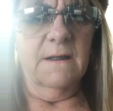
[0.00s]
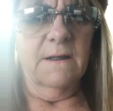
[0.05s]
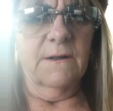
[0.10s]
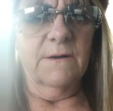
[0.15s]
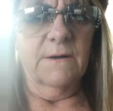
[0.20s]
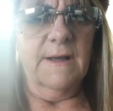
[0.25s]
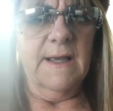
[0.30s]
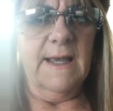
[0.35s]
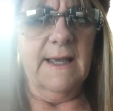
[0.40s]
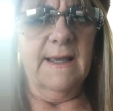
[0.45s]

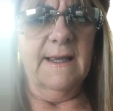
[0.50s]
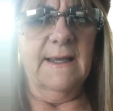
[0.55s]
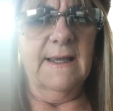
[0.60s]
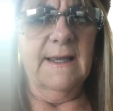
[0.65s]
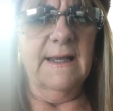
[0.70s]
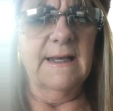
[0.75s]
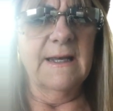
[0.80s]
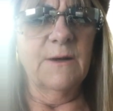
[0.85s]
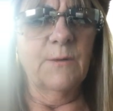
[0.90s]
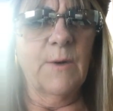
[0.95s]
Okay,
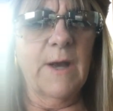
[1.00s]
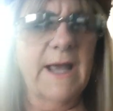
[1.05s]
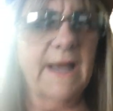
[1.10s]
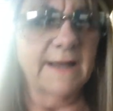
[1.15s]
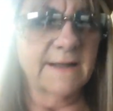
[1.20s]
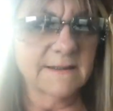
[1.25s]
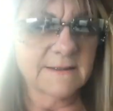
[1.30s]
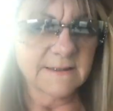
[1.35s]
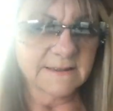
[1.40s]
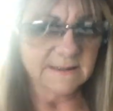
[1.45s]

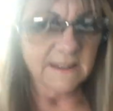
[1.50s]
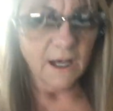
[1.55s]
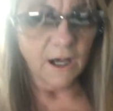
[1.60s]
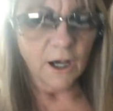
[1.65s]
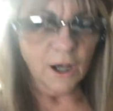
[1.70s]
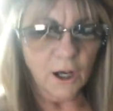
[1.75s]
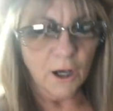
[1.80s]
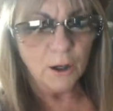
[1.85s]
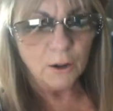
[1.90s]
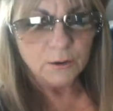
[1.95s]
anyway,
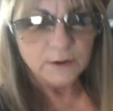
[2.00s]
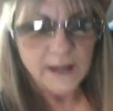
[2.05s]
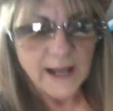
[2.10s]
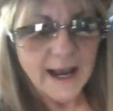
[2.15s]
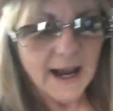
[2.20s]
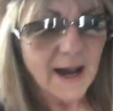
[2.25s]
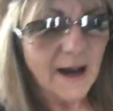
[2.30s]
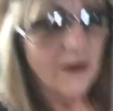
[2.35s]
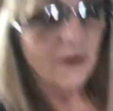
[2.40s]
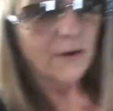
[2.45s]
so
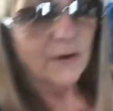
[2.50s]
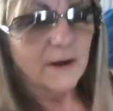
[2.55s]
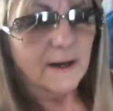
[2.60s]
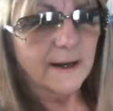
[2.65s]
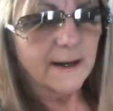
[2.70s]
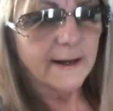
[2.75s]
now,